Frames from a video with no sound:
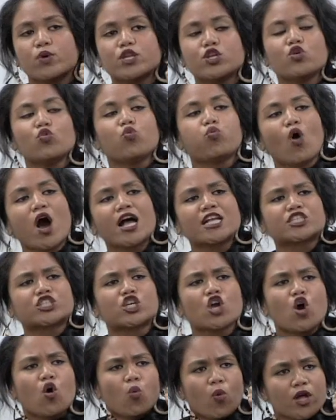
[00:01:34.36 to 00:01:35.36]
When you
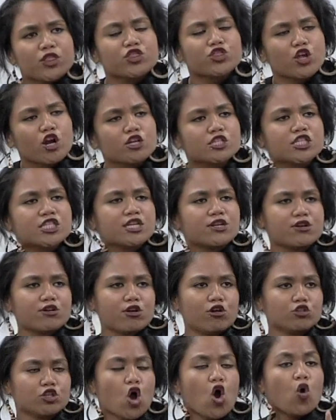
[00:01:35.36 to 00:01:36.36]
watch one
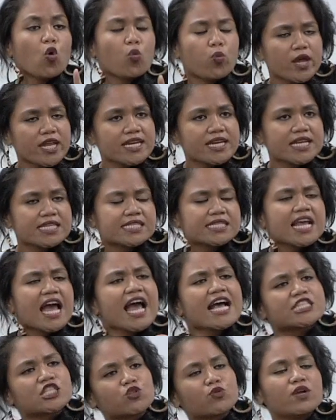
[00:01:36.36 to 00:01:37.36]
13-year-old witness
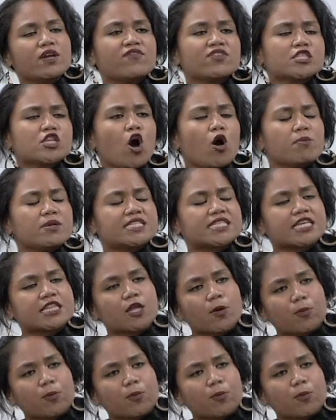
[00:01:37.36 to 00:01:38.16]
as 3 of his homies get